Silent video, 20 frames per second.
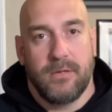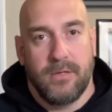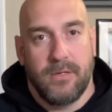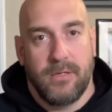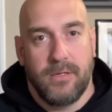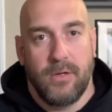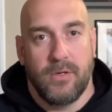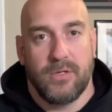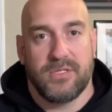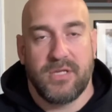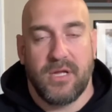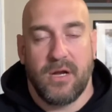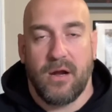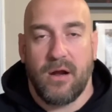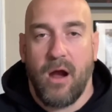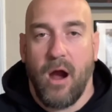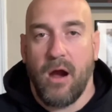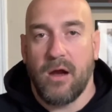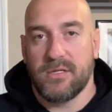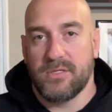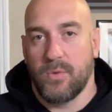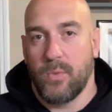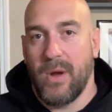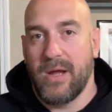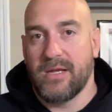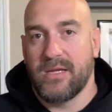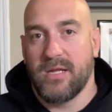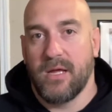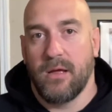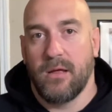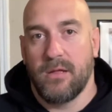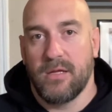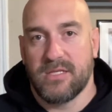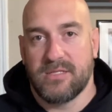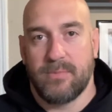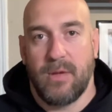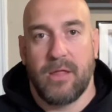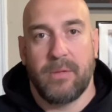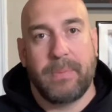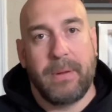sit in our cars and wait till
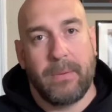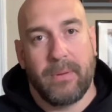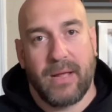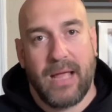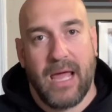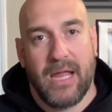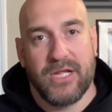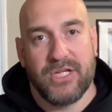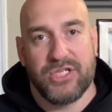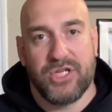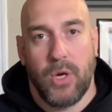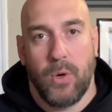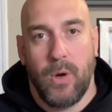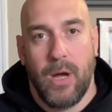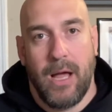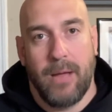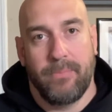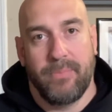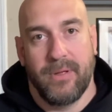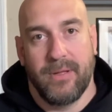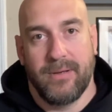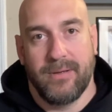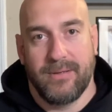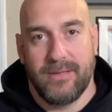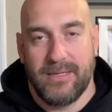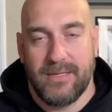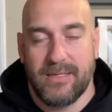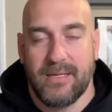some other people kind of show up and